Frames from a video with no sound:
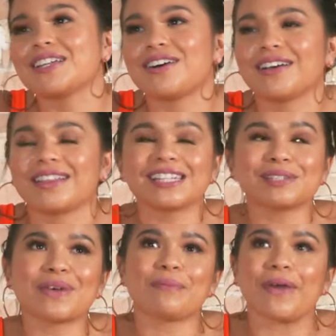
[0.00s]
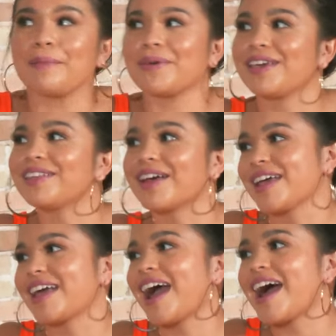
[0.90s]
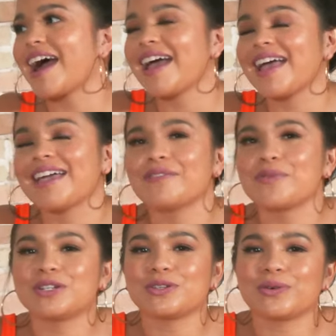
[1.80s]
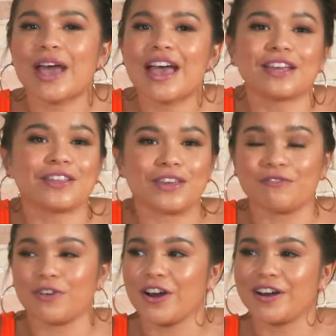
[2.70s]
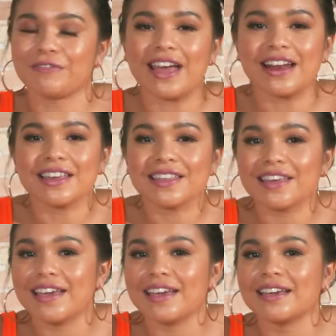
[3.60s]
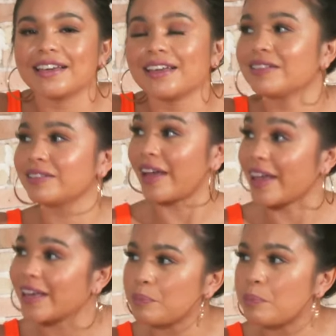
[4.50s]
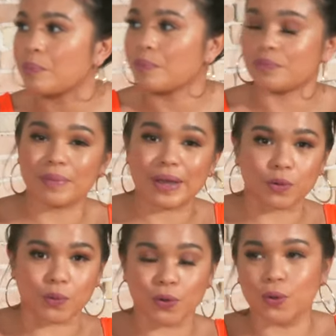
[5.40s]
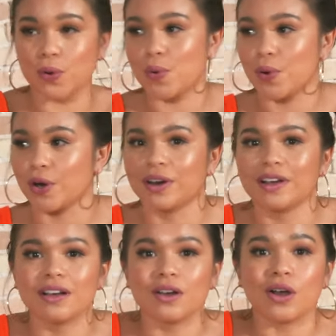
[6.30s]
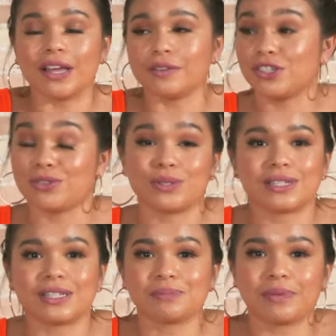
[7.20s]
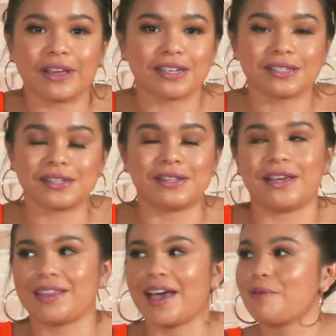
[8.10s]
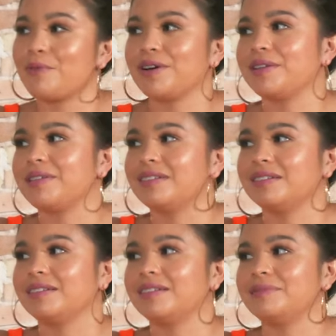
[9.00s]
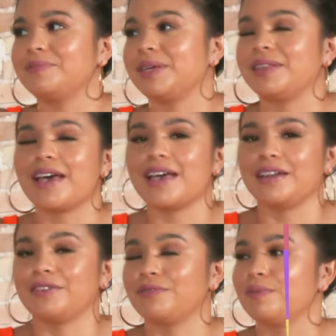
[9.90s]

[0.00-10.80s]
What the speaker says: dog, that's my baby. Like, I would do anything for her, and if anything like Beirut, or if she was displaced, like, that would be the end of